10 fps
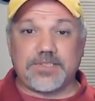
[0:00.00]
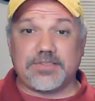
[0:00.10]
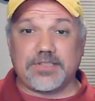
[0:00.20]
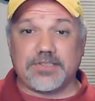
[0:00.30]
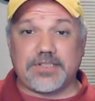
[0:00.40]

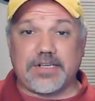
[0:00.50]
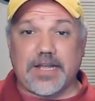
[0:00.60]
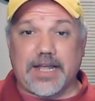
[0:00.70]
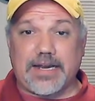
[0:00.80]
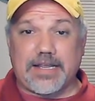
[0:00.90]
Israel did
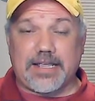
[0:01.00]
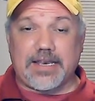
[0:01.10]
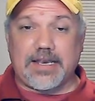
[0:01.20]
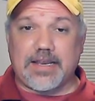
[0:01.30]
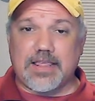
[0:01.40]
not,
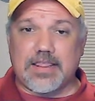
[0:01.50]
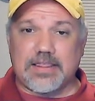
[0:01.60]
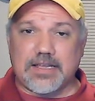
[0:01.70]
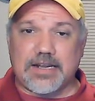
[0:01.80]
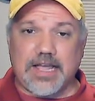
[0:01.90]
and
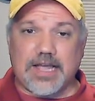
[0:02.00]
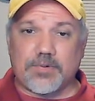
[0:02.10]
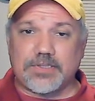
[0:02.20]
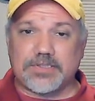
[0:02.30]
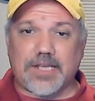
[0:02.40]
then God
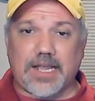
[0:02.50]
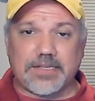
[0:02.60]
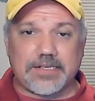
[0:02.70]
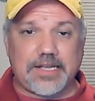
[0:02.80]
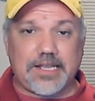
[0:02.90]
went
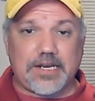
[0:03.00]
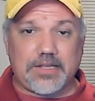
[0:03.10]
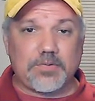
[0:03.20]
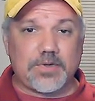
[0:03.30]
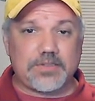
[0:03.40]
silent, and
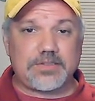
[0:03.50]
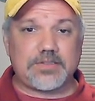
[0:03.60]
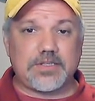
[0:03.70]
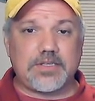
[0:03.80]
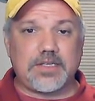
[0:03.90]
it
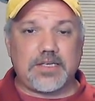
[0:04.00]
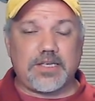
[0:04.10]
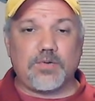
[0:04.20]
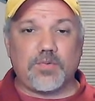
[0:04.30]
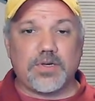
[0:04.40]
was
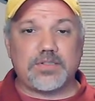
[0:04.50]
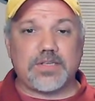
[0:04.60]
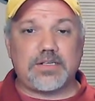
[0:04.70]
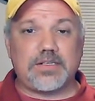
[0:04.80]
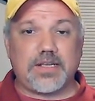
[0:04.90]

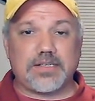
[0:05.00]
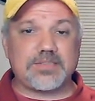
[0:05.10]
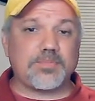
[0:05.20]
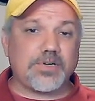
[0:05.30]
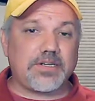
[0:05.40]
a
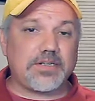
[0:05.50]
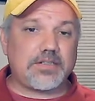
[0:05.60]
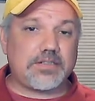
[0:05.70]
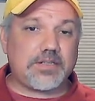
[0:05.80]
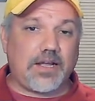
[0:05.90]
desperate
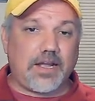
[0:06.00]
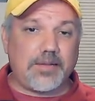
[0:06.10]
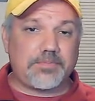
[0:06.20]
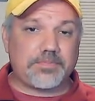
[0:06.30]
time.